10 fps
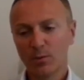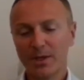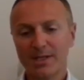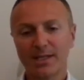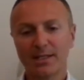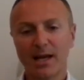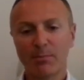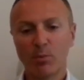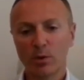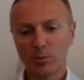we set
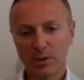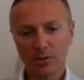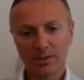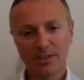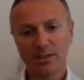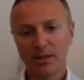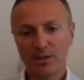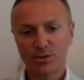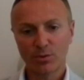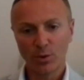up what we call
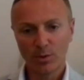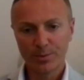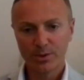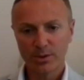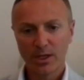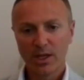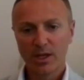installation rooms.